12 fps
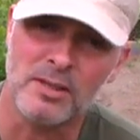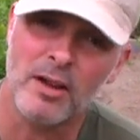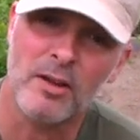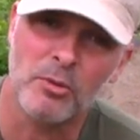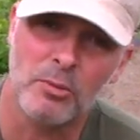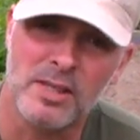
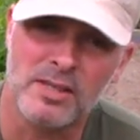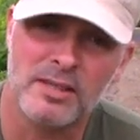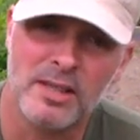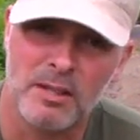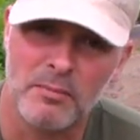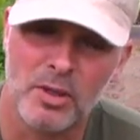Are there weeds in
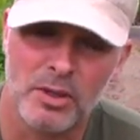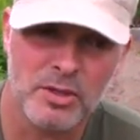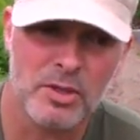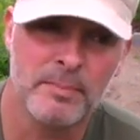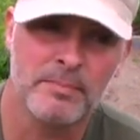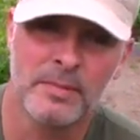that
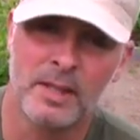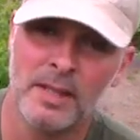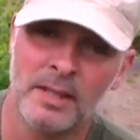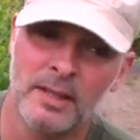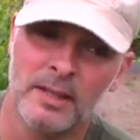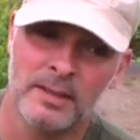mulch?
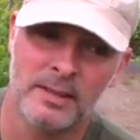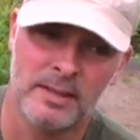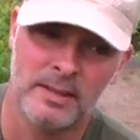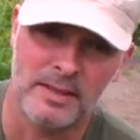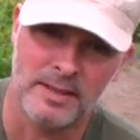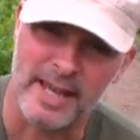
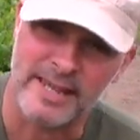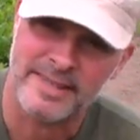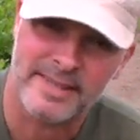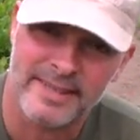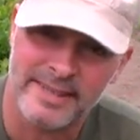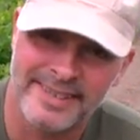
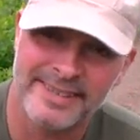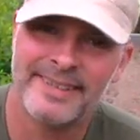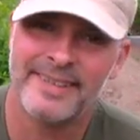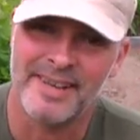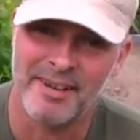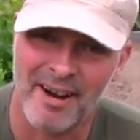Yes,
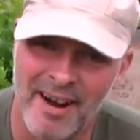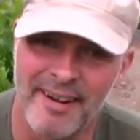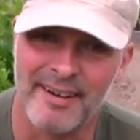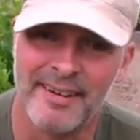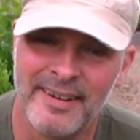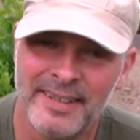there
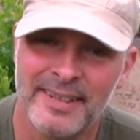are.